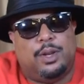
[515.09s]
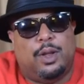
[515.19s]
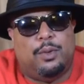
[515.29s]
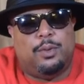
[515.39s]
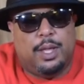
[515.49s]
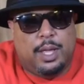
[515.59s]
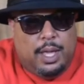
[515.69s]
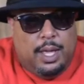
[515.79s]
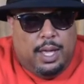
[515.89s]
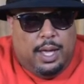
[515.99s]
You know,
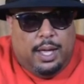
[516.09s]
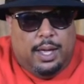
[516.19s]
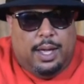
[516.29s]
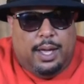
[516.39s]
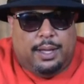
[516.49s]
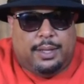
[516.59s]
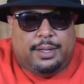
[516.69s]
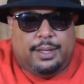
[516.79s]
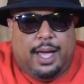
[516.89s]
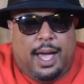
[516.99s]

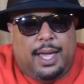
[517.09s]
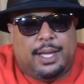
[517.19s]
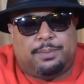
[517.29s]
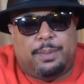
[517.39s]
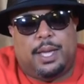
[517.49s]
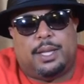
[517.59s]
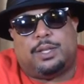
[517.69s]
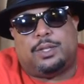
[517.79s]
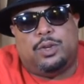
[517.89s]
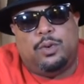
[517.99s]
I
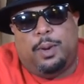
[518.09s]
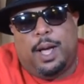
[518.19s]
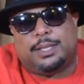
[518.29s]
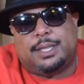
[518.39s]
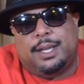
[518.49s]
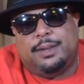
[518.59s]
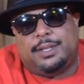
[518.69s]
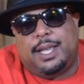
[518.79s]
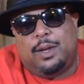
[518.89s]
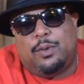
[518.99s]
expect two
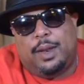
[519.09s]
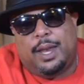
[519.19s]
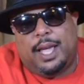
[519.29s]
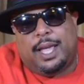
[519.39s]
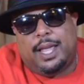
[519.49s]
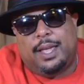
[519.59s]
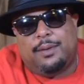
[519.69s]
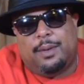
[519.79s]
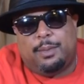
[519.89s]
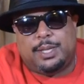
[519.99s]
positives to equal a
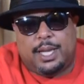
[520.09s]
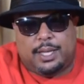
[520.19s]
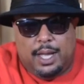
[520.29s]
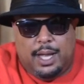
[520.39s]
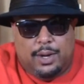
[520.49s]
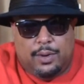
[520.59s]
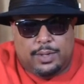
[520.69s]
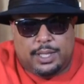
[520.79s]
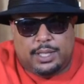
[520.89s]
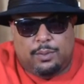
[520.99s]
negative. I'm going to take the under
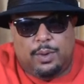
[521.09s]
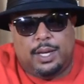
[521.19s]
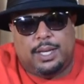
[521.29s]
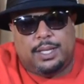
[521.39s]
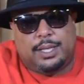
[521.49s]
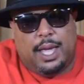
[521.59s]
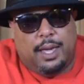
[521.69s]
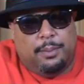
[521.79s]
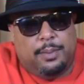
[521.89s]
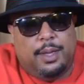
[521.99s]
61 in this
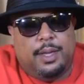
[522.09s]
game.